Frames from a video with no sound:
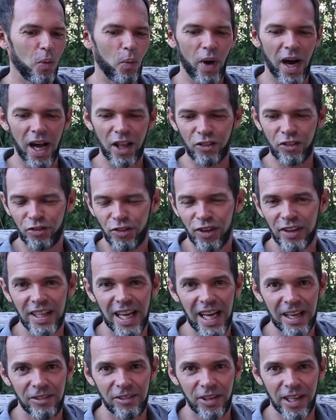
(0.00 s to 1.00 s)
one free
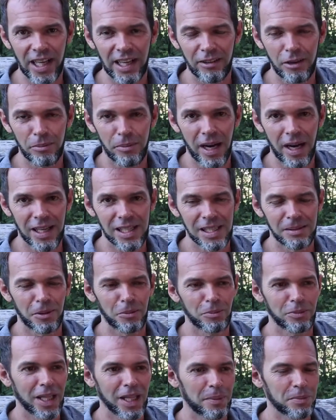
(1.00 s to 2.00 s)
diver have a
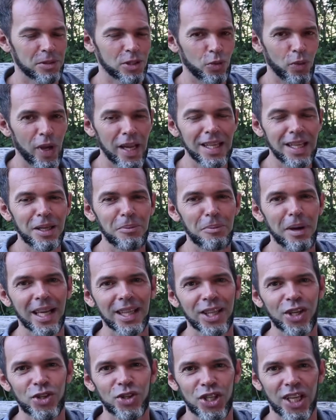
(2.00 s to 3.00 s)
maximum depth 20
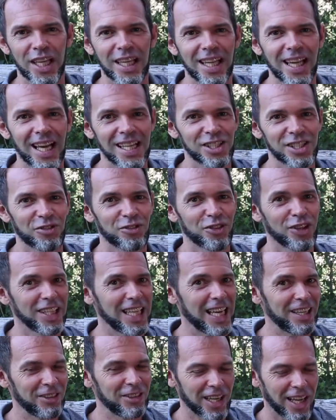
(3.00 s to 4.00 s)
meters and another free
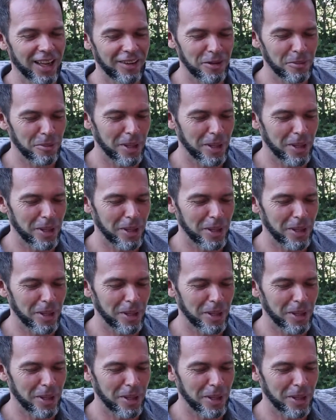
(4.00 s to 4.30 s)
diver have